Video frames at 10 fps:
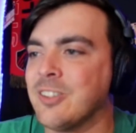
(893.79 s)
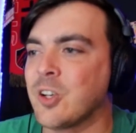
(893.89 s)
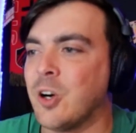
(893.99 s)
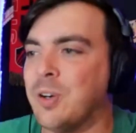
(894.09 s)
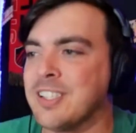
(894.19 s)
The
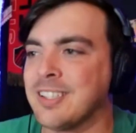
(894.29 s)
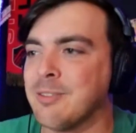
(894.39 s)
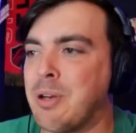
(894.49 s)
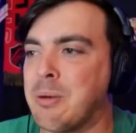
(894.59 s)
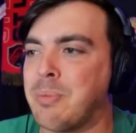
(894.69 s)
goal was a
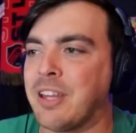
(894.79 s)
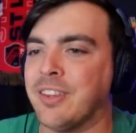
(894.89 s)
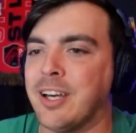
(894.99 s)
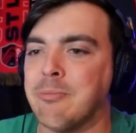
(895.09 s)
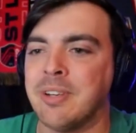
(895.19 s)
bit
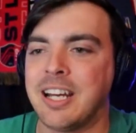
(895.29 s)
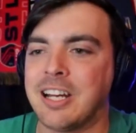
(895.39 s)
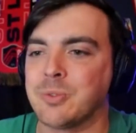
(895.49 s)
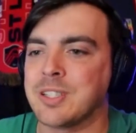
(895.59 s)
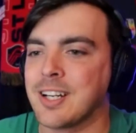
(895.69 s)
bedlam,
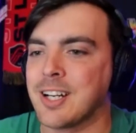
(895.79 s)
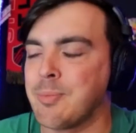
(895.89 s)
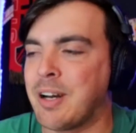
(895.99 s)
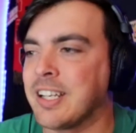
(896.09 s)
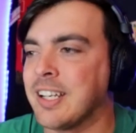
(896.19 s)
as we talked
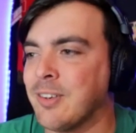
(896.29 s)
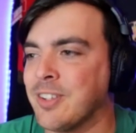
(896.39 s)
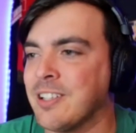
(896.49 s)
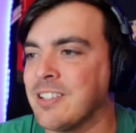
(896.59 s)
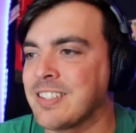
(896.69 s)
about, Ian,
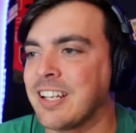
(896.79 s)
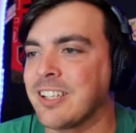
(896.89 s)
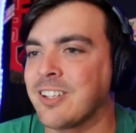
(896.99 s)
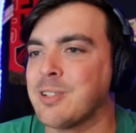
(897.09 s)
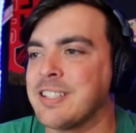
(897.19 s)
with those kind
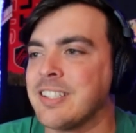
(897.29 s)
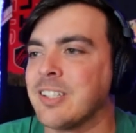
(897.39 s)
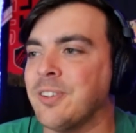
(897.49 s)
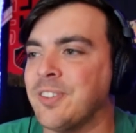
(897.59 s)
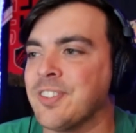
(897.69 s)
of greasy
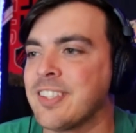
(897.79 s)
goals. Uh,